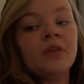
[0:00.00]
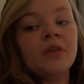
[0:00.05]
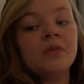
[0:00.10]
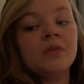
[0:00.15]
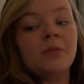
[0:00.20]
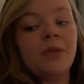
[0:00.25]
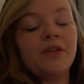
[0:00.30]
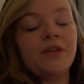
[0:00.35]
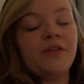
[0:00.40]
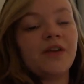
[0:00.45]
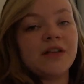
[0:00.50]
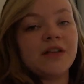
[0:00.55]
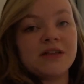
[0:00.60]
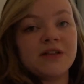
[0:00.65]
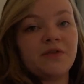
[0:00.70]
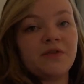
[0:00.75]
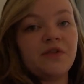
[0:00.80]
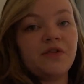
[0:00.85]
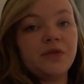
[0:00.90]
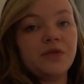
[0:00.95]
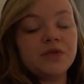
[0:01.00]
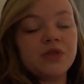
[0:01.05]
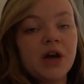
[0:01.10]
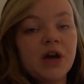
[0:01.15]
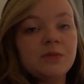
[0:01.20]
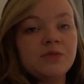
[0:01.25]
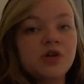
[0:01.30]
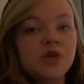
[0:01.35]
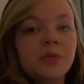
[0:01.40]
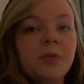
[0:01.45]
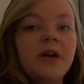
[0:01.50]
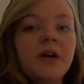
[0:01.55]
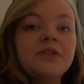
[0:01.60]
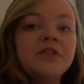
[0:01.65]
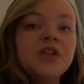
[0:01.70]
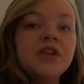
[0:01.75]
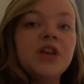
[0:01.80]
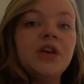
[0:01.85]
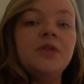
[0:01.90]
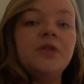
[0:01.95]
my first ever full-time job
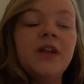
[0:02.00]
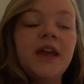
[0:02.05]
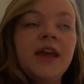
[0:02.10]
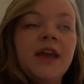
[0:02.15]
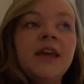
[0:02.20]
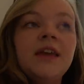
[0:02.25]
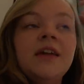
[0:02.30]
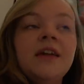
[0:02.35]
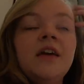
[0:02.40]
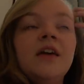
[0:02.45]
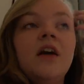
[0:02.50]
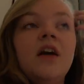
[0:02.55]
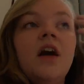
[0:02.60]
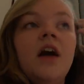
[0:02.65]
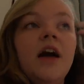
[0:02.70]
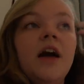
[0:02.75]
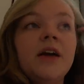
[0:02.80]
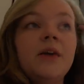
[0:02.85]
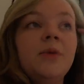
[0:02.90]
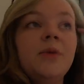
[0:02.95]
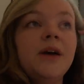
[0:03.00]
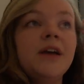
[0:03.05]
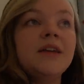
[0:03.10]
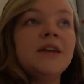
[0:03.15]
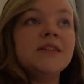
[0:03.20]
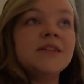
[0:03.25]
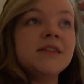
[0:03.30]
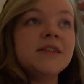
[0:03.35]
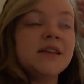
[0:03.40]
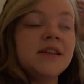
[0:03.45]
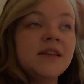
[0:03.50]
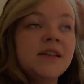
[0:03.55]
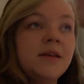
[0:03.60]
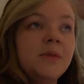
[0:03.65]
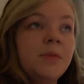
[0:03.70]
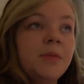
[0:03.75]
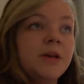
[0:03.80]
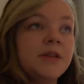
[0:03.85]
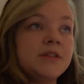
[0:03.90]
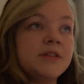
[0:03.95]
after uni. I quit
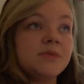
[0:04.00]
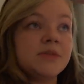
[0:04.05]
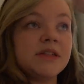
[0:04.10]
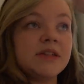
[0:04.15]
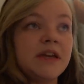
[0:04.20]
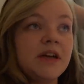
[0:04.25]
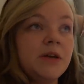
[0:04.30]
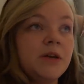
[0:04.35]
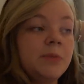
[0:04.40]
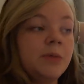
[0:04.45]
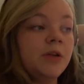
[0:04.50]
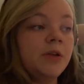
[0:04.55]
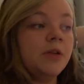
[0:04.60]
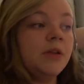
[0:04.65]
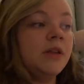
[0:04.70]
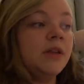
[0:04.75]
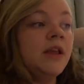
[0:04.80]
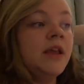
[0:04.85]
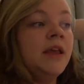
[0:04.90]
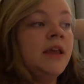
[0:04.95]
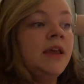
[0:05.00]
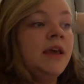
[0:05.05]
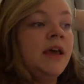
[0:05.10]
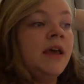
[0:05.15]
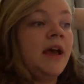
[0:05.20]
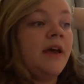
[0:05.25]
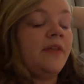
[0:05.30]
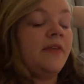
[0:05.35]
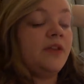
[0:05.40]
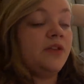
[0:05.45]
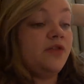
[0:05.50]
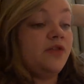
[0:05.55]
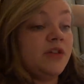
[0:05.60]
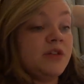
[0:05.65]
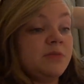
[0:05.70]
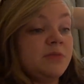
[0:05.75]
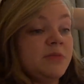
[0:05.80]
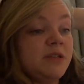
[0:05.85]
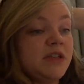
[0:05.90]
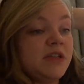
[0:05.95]
because it was terrible and they
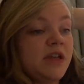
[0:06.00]
treated me